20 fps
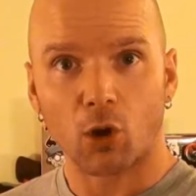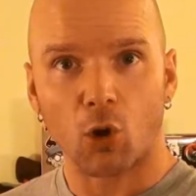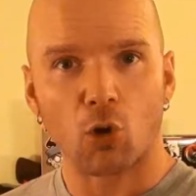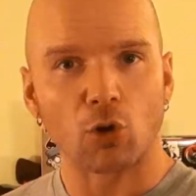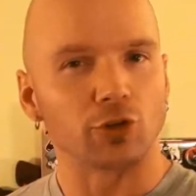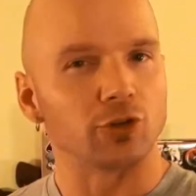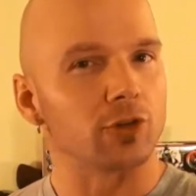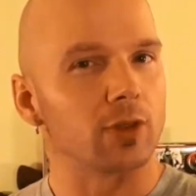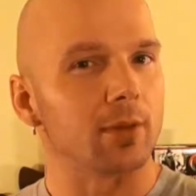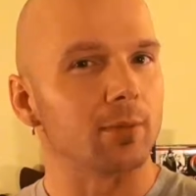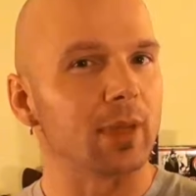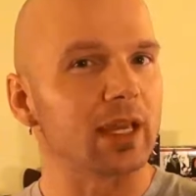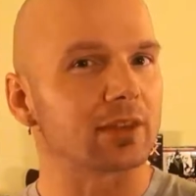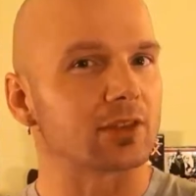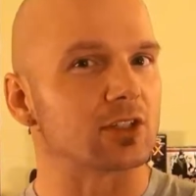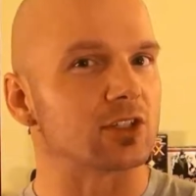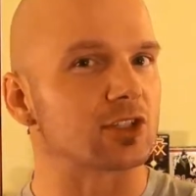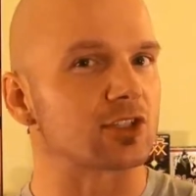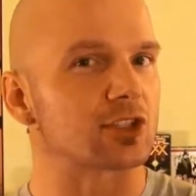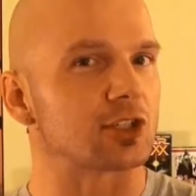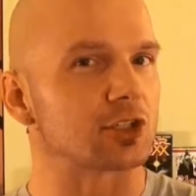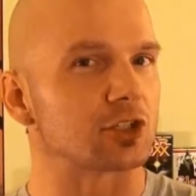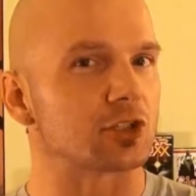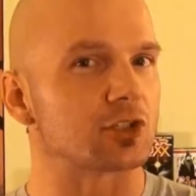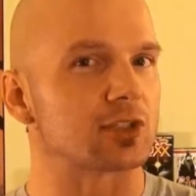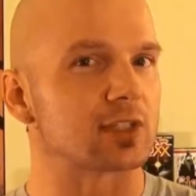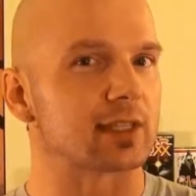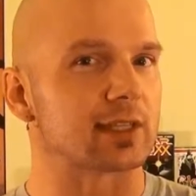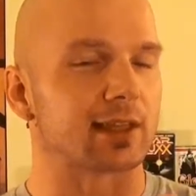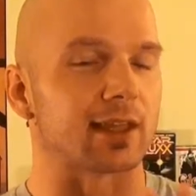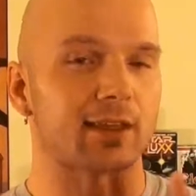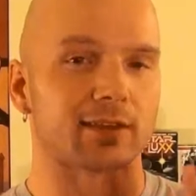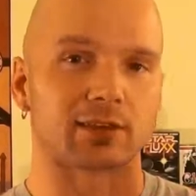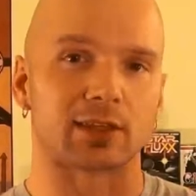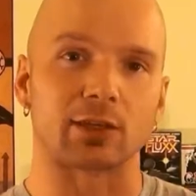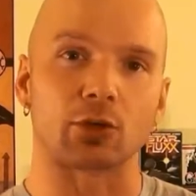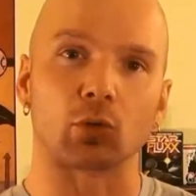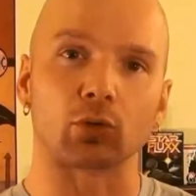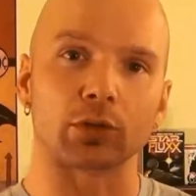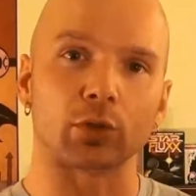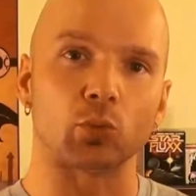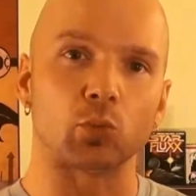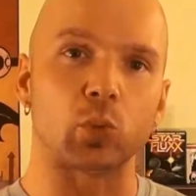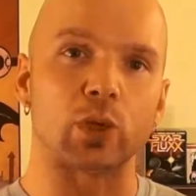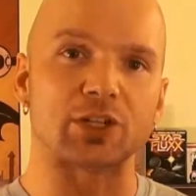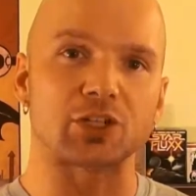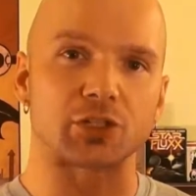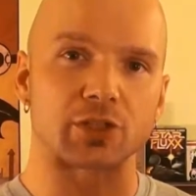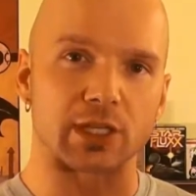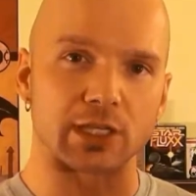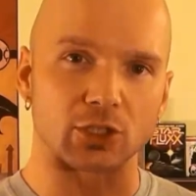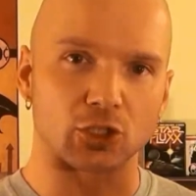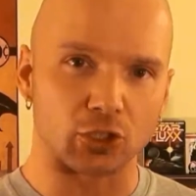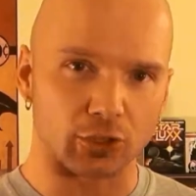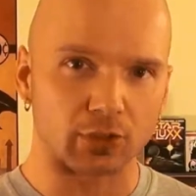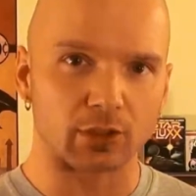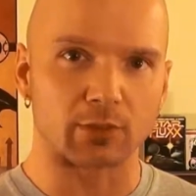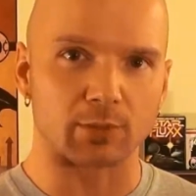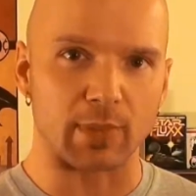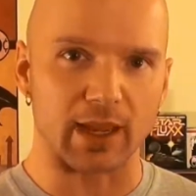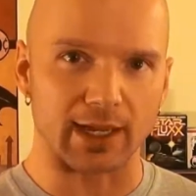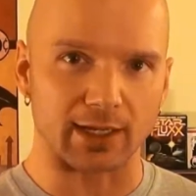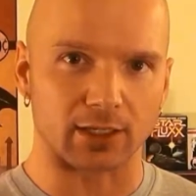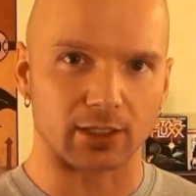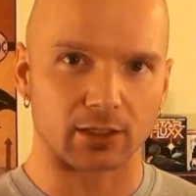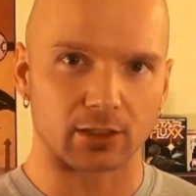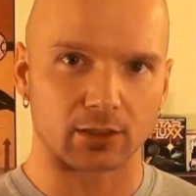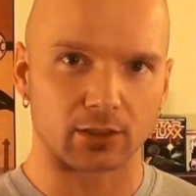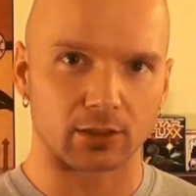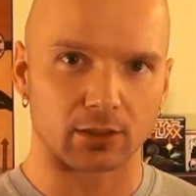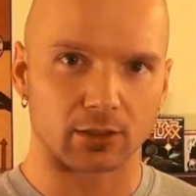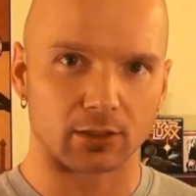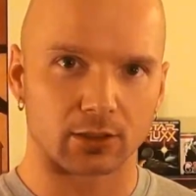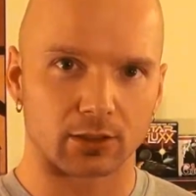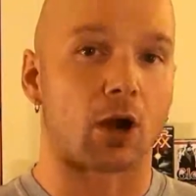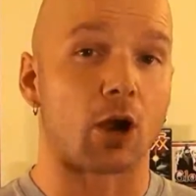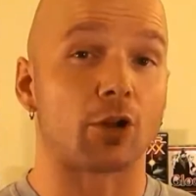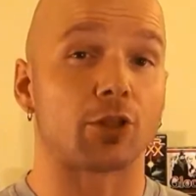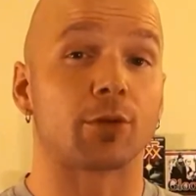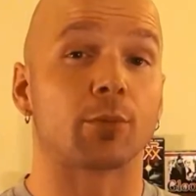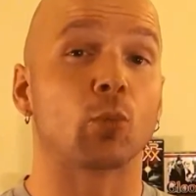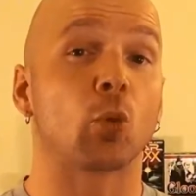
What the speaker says: Or do they make the decisions that they only wish they could make? Are the